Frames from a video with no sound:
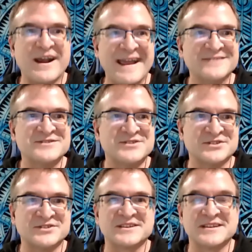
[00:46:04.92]

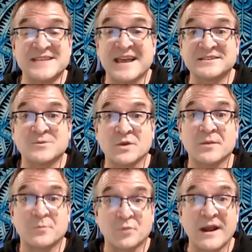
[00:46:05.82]
answers because that's what the
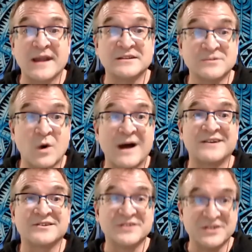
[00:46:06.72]
brain is
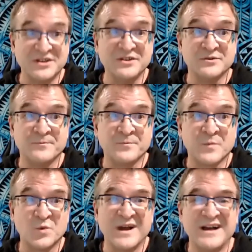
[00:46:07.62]
wired to do.
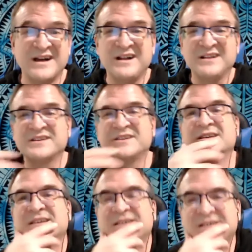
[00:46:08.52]
Well, you
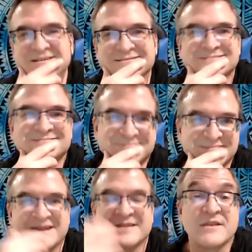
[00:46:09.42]
know,
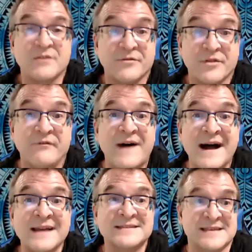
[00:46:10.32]
and then they'll
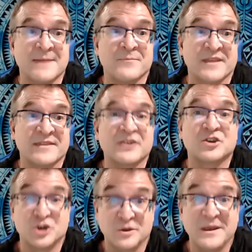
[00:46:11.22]
find something that
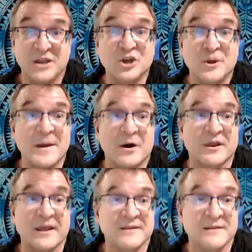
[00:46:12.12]
could be good about
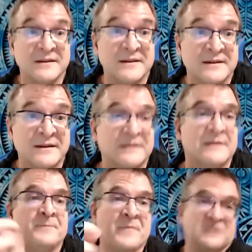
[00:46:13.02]
it.
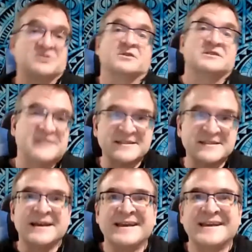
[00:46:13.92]
And so it's just,
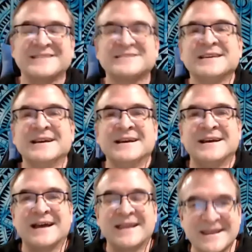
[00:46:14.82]
it's
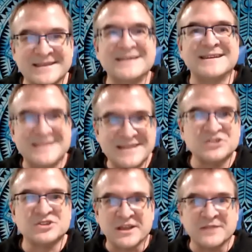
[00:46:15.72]
again,
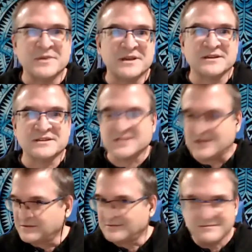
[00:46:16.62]
conditioning, because, you
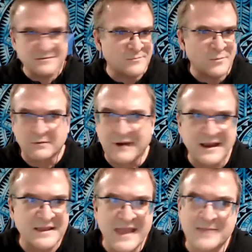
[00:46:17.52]
know, we're
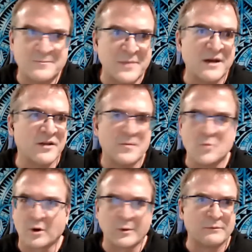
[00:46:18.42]
ringing that bell. The
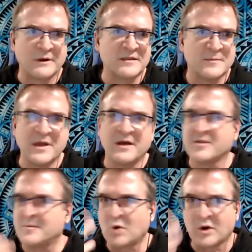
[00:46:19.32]
more we ring the bell,
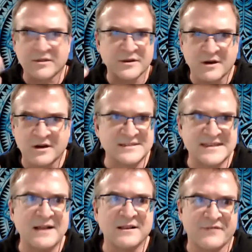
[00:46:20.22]
the more the dog
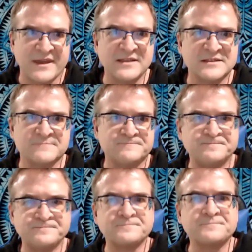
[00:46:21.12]
salivates.
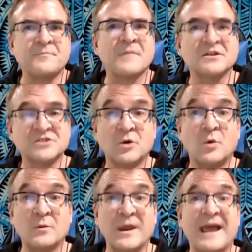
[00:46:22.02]
So
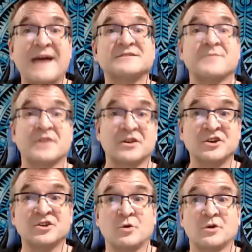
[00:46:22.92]
when we have something
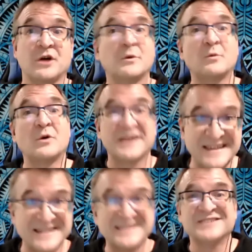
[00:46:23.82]
good going on, we want to
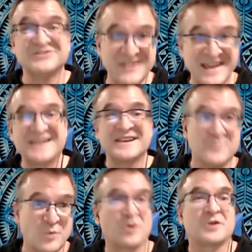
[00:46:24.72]
condition that in
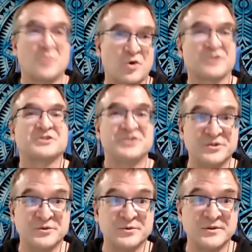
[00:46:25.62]
more and more
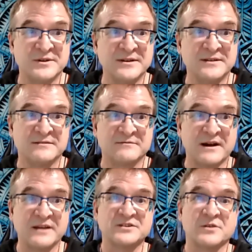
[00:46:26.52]
too,
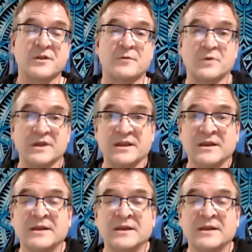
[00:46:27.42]
right? So that we